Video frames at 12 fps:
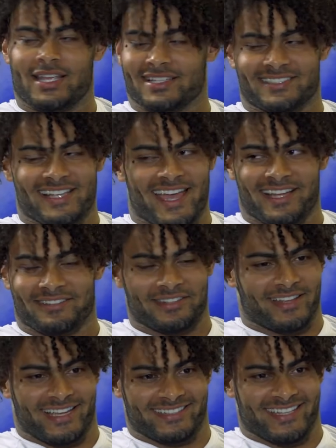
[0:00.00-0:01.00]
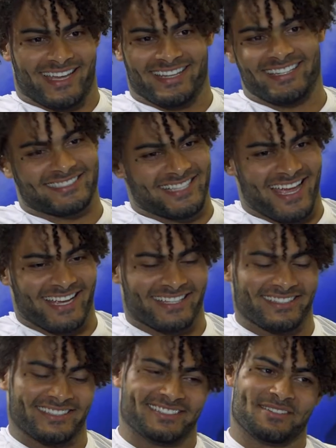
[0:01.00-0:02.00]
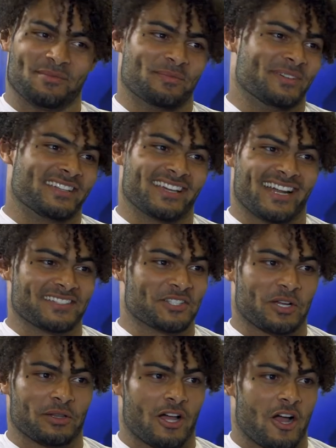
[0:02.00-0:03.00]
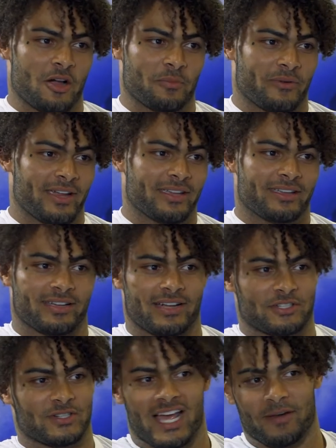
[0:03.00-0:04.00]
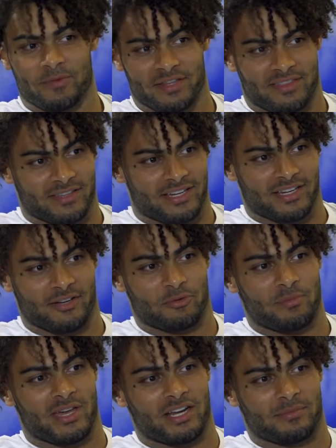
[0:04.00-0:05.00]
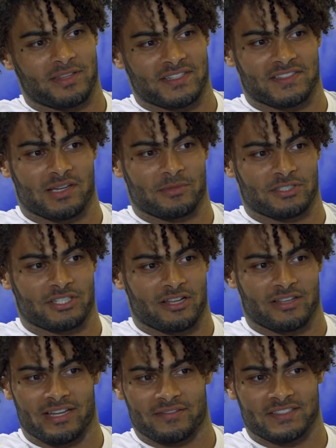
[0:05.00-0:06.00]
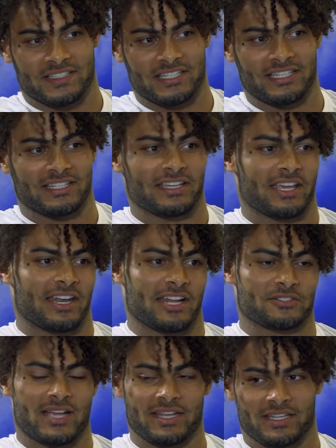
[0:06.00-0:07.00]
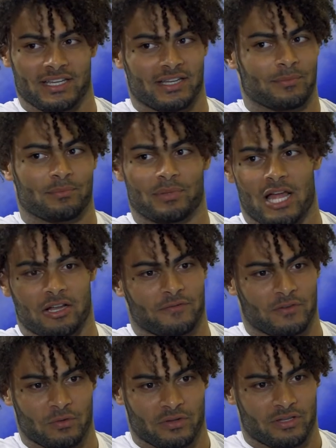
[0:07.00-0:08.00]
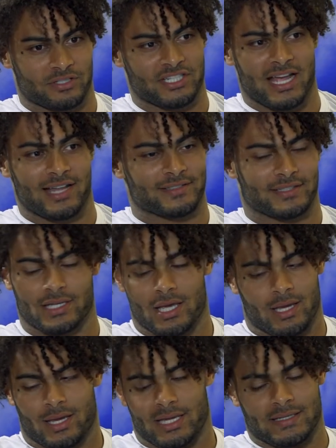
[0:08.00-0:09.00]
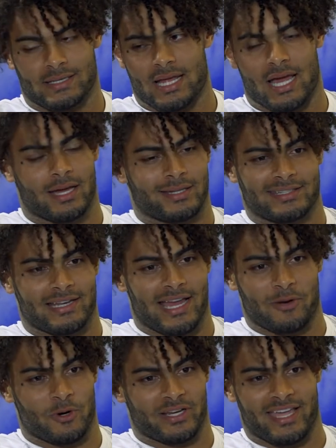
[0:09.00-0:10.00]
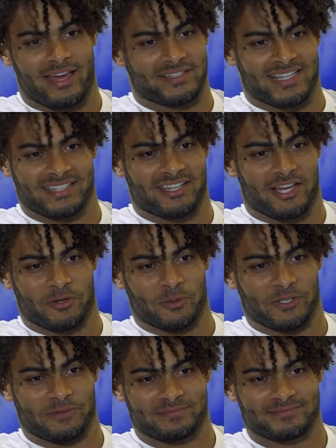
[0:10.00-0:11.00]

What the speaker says: Exactly like that. Exactly. But then I took a long break. I tried with we met him in the summer, Charlotte FC, and I tried to block a few of their shots. Yeah. It did not work out as I thought it would.